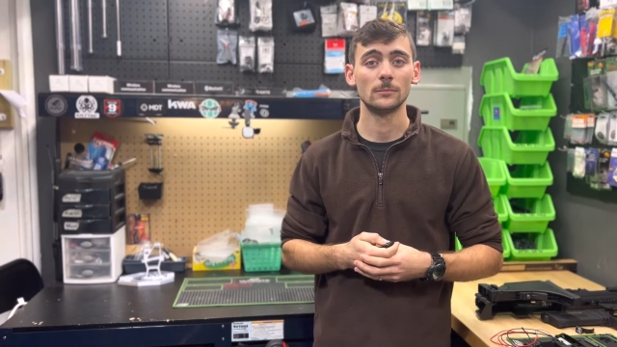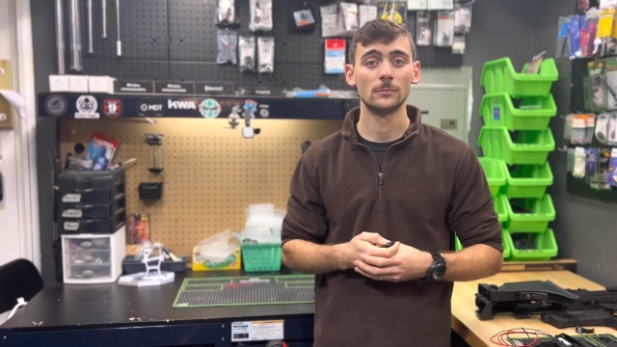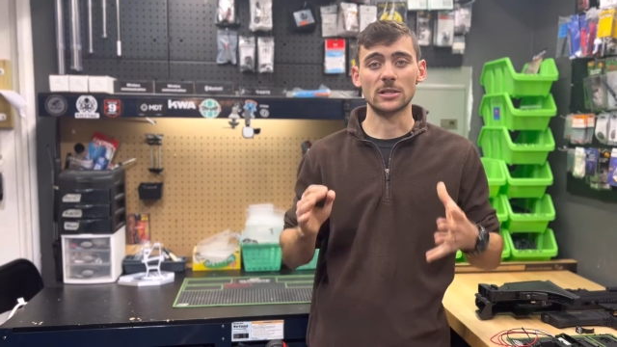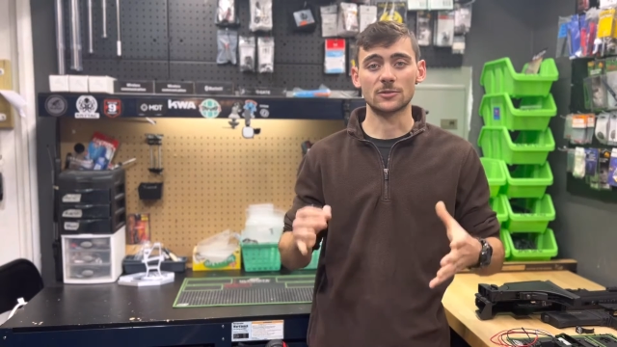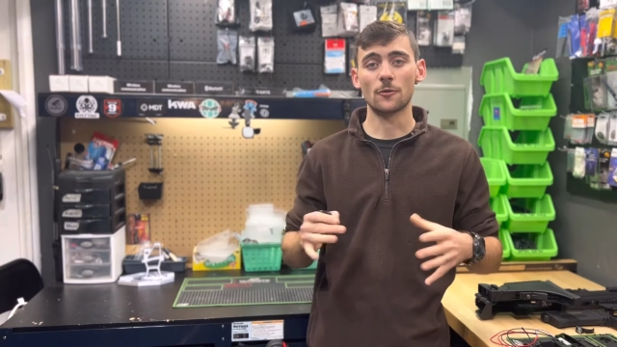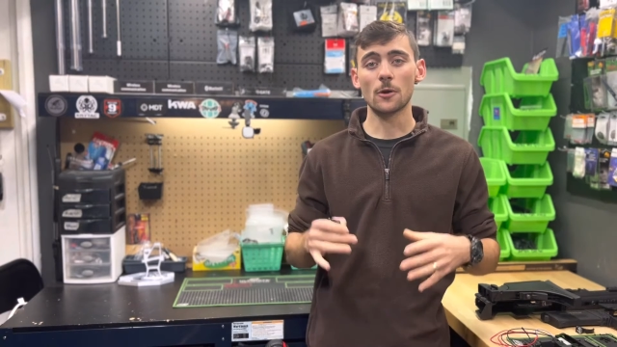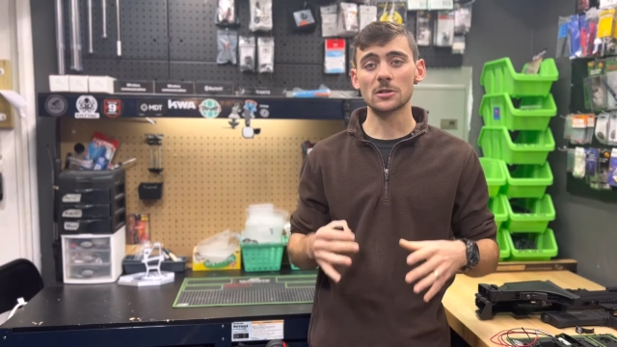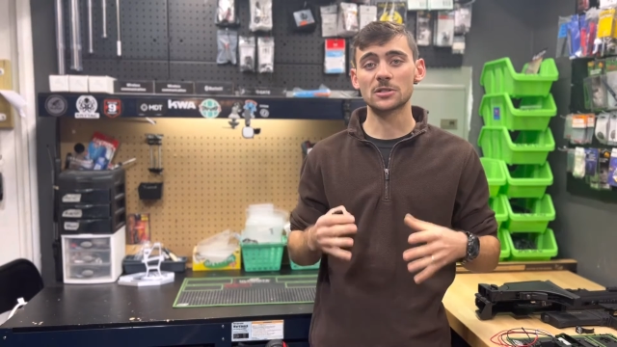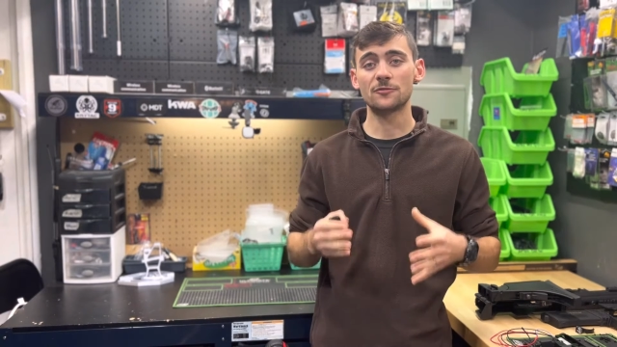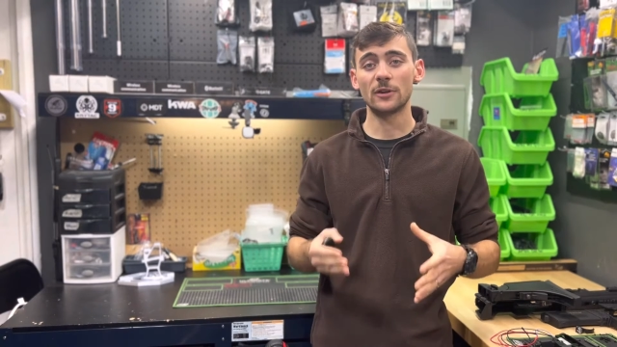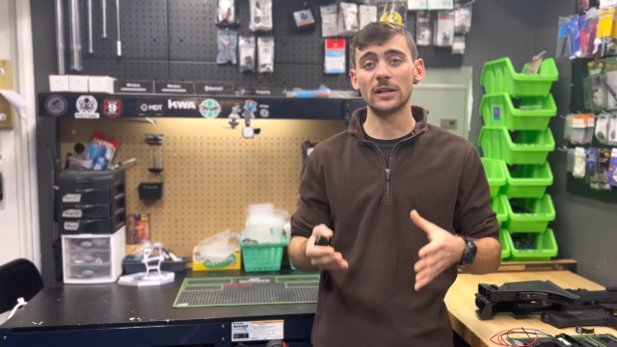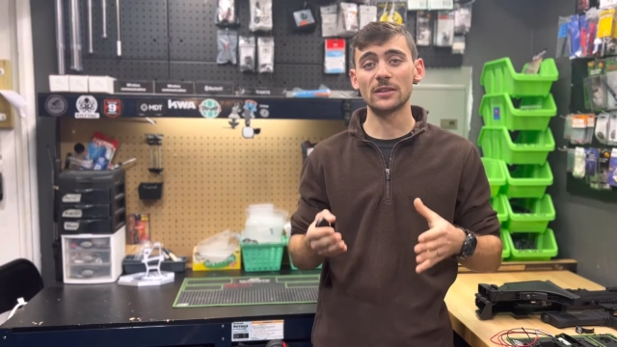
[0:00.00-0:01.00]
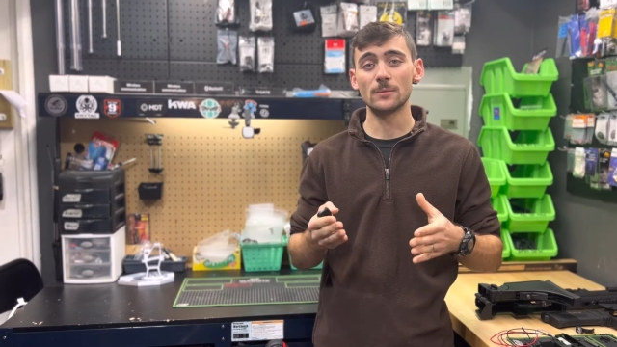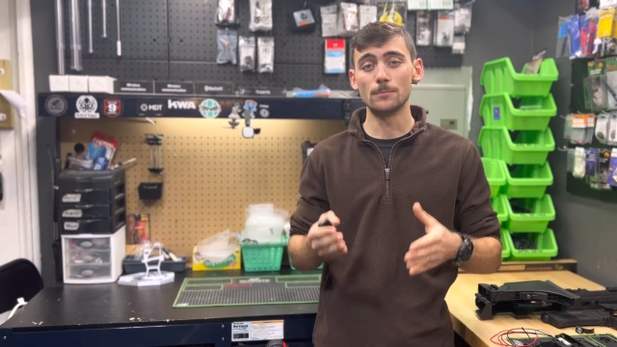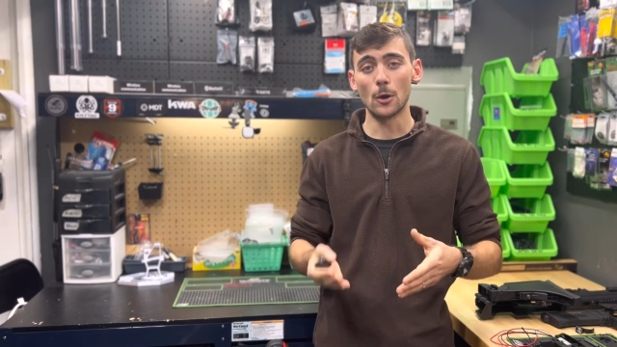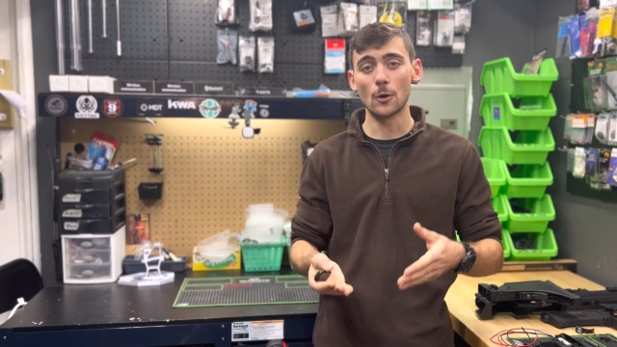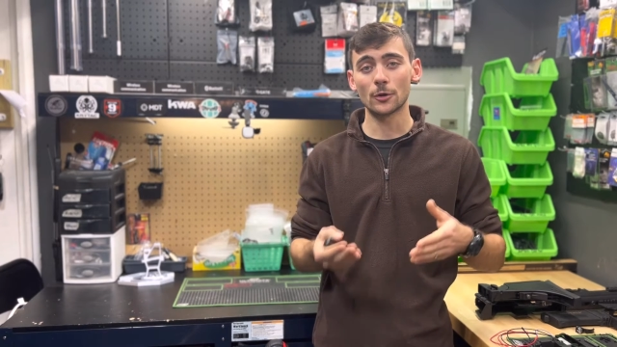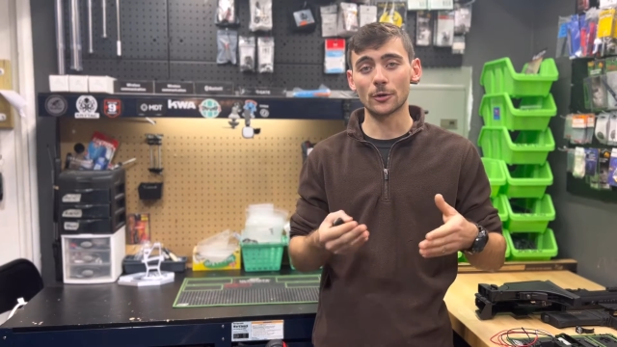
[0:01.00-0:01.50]
As far as fitting the
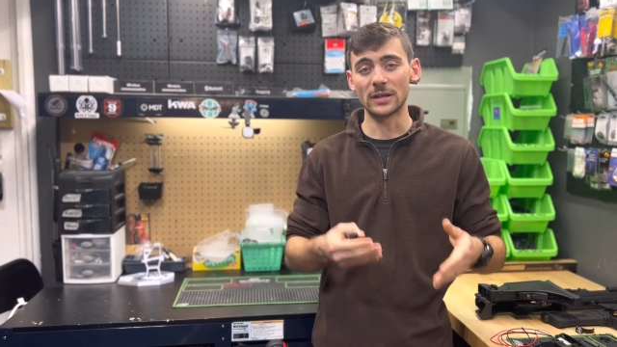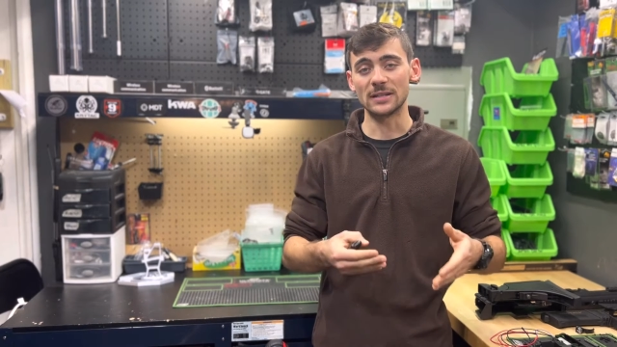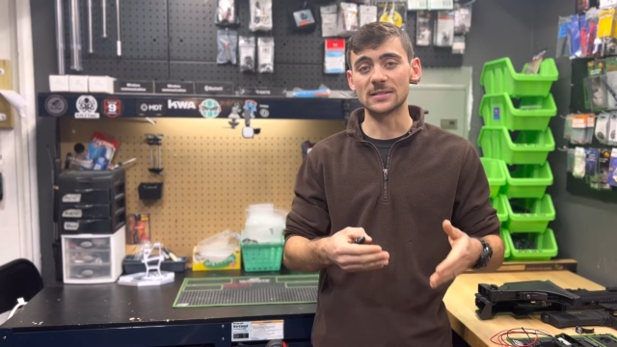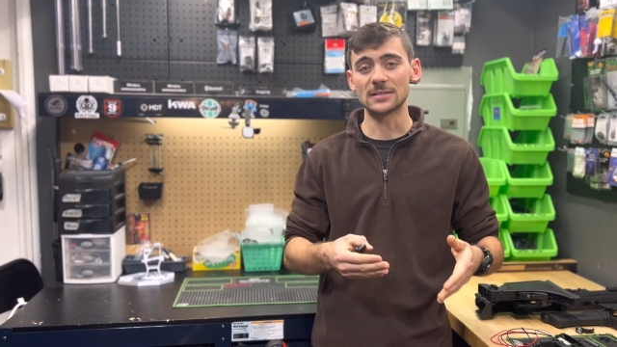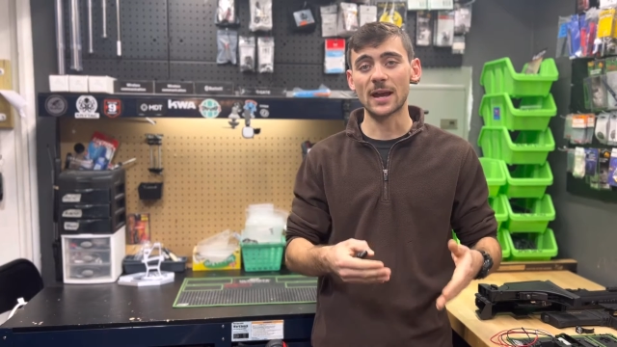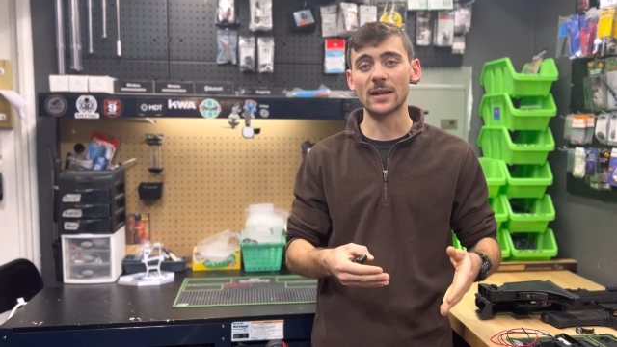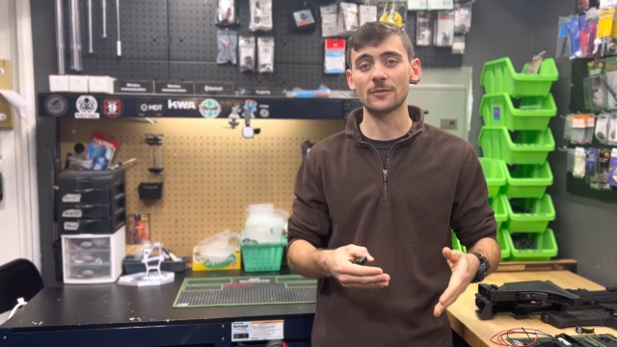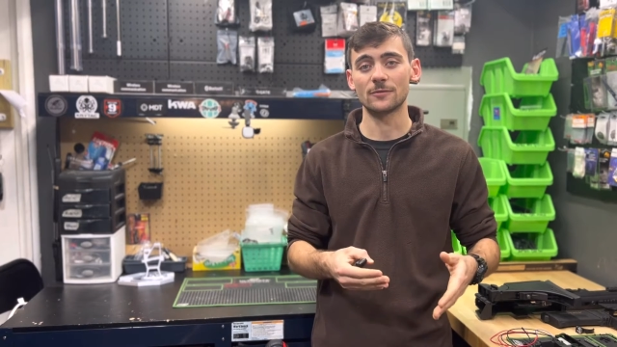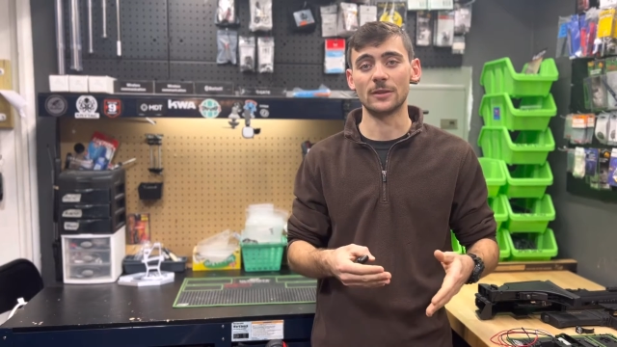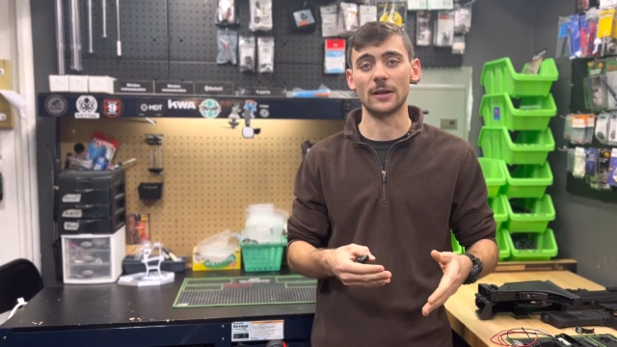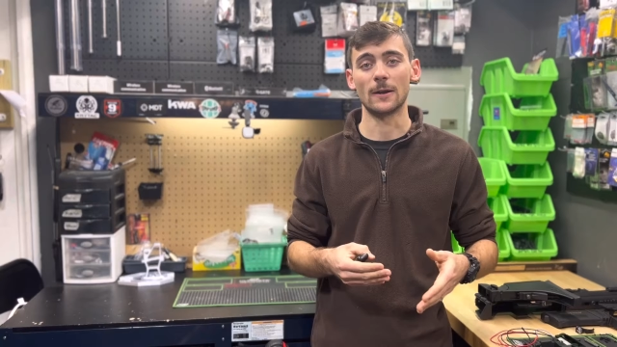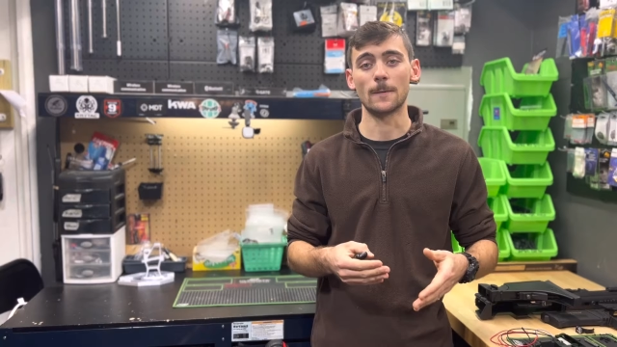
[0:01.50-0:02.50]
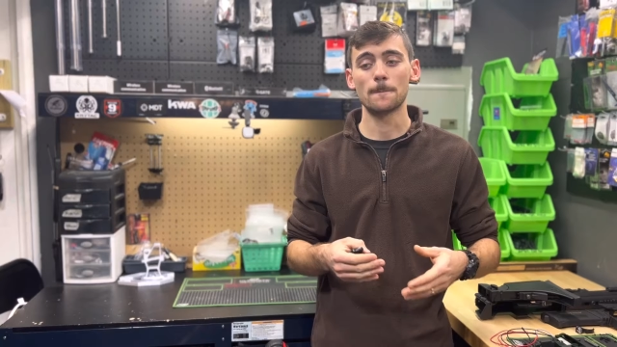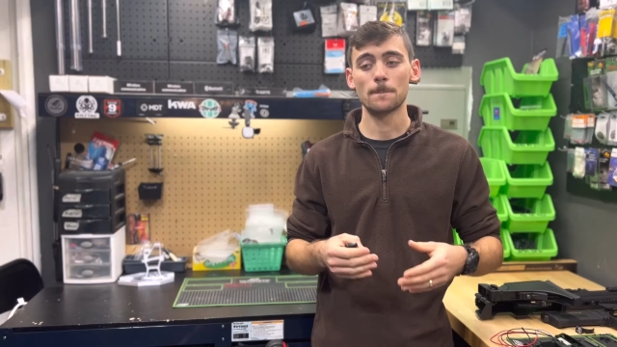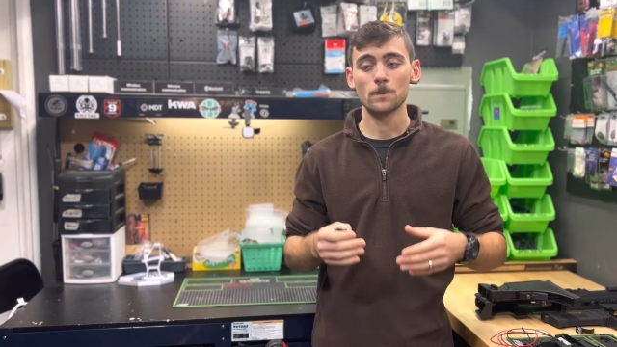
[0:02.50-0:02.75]
motor inside of there,